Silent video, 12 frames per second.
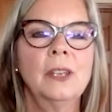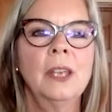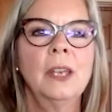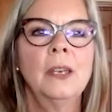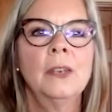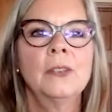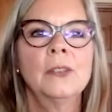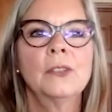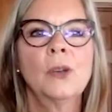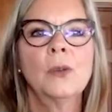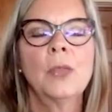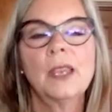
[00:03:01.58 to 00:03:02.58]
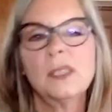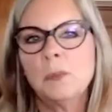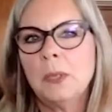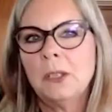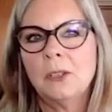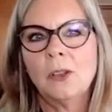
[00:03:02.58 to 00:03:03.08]
Mm. So
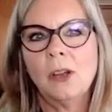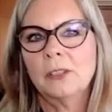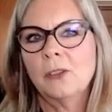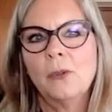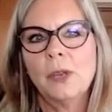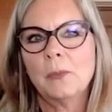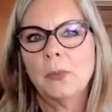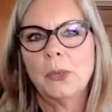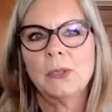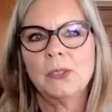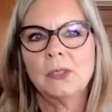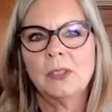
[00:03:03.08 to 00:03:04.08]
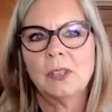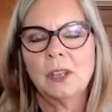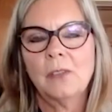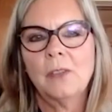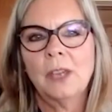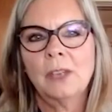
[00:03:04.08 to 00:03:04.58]
that's been an ongoing person that
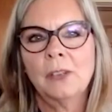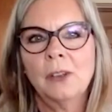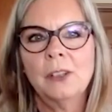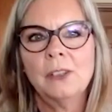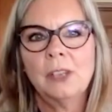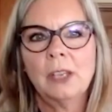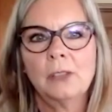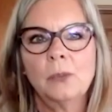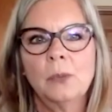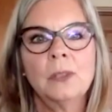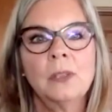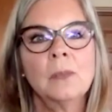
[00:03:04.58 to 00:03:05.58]
I've had contact with,